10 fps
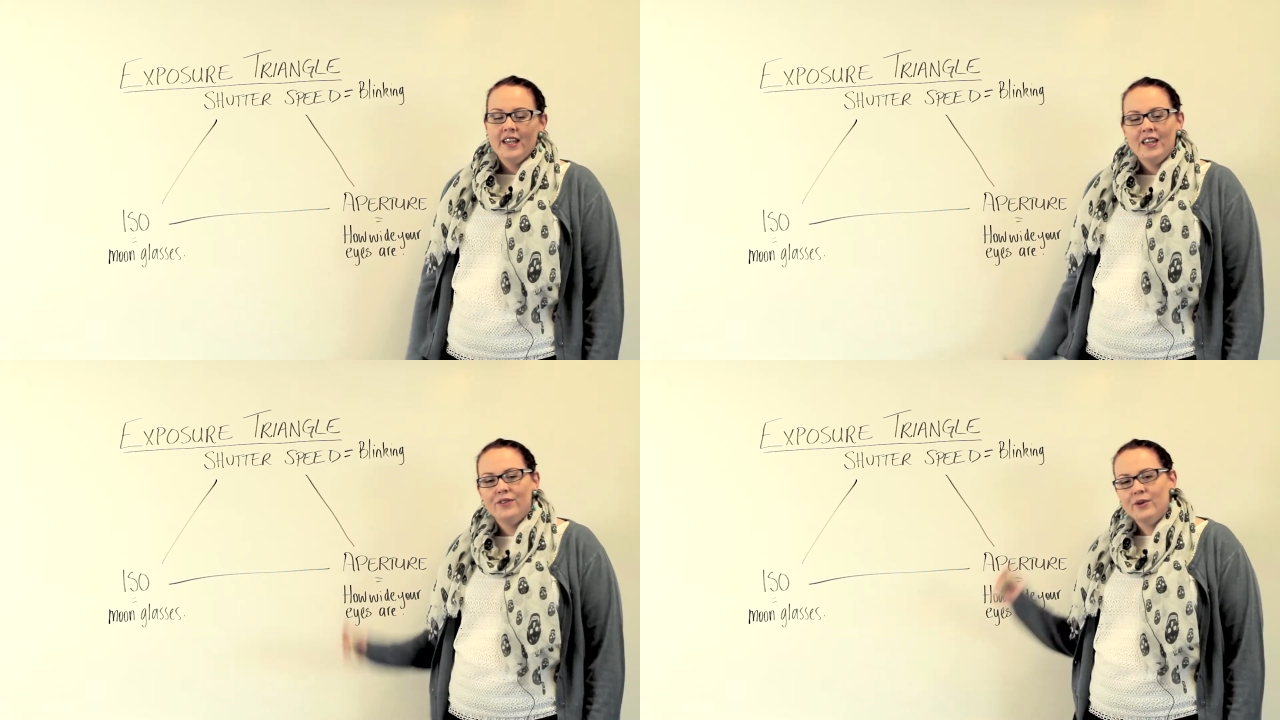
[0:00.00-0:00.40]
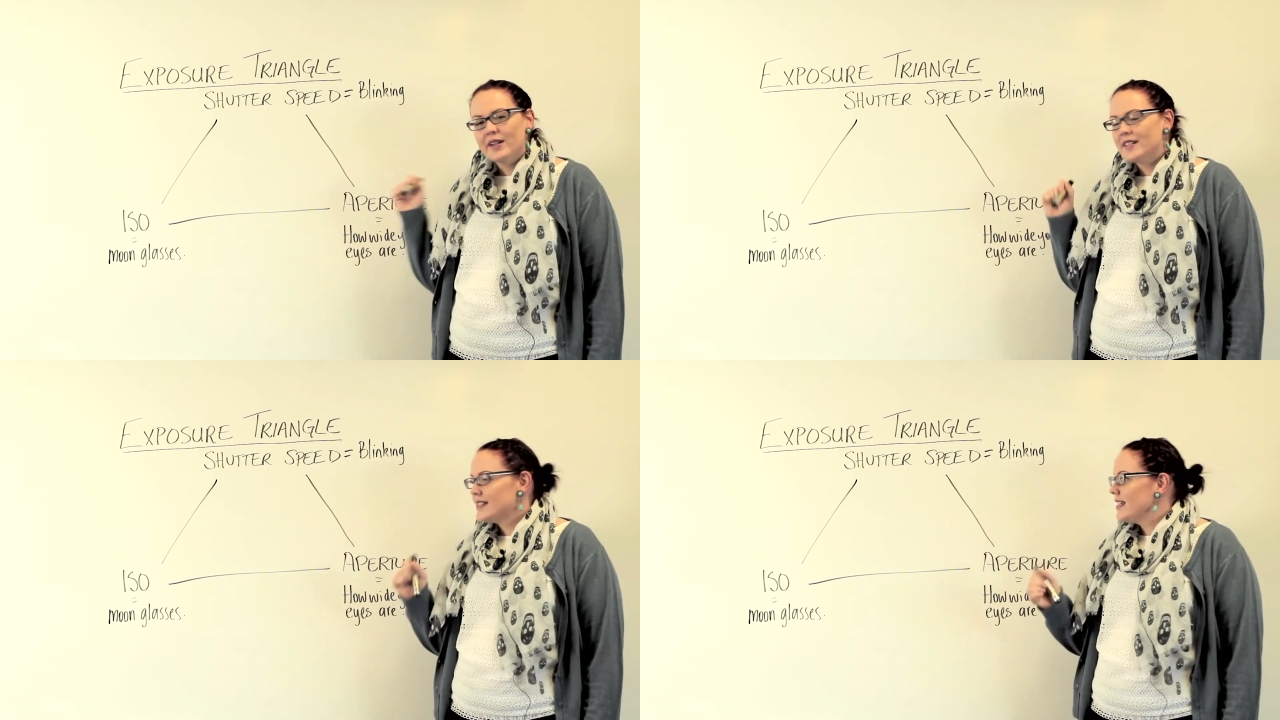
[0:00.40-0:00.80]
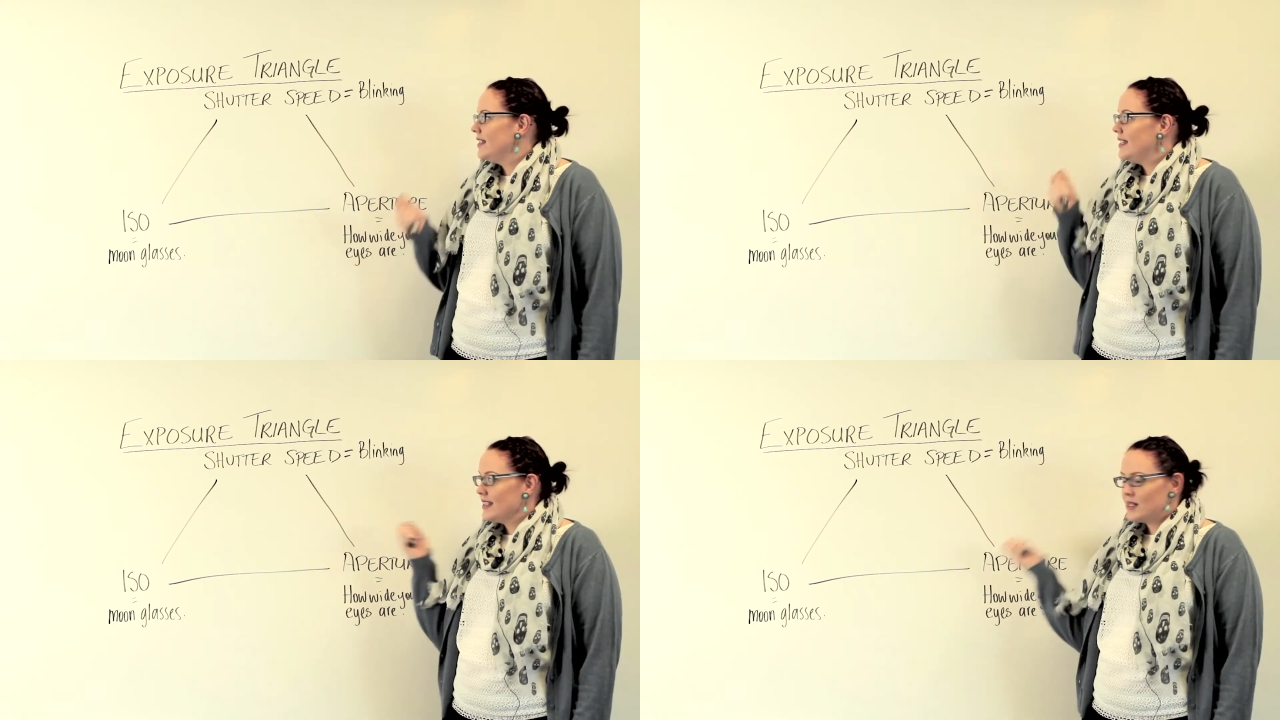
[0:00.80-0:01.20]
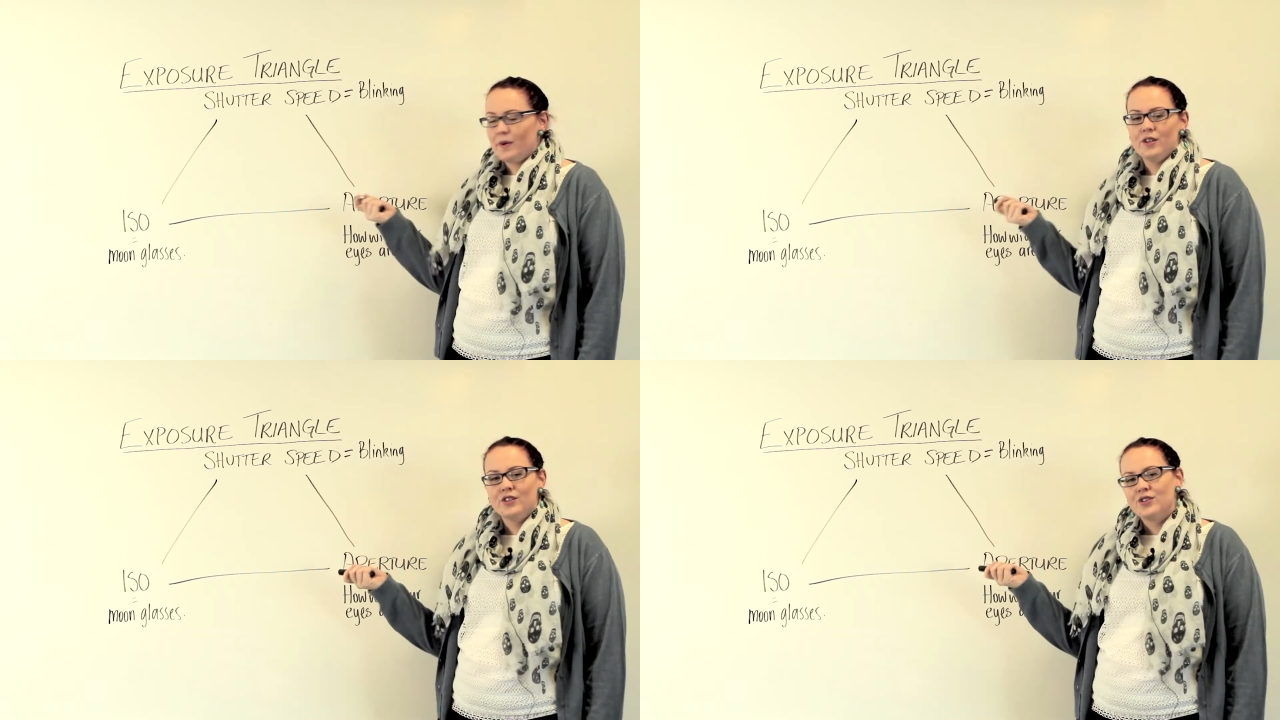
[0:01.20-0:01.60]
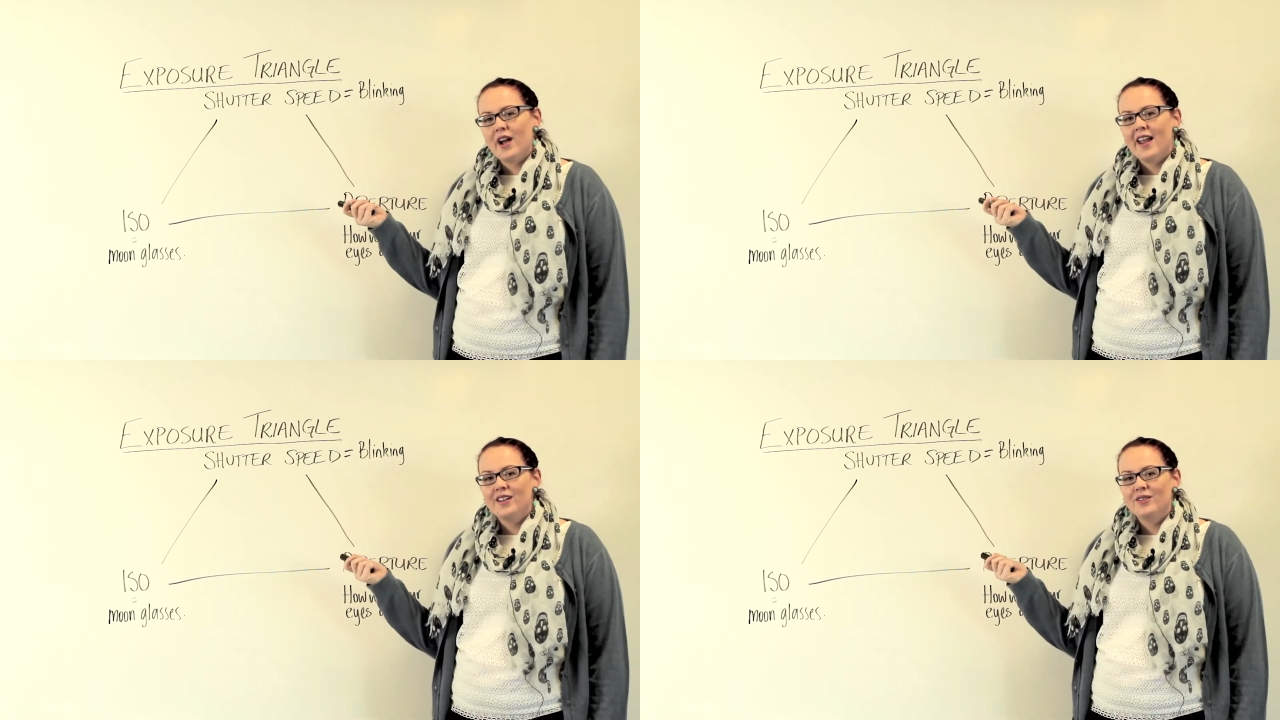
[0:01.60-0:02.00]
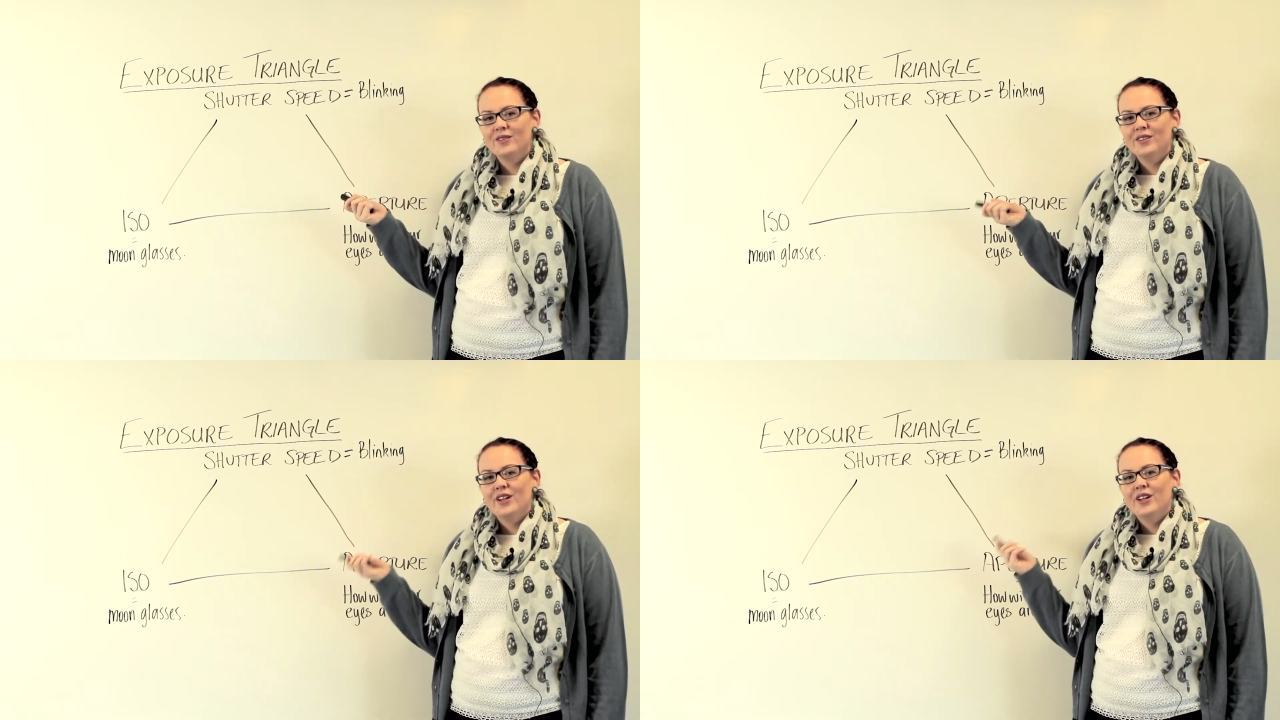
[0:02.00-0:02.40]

If you understand the exposure triangle,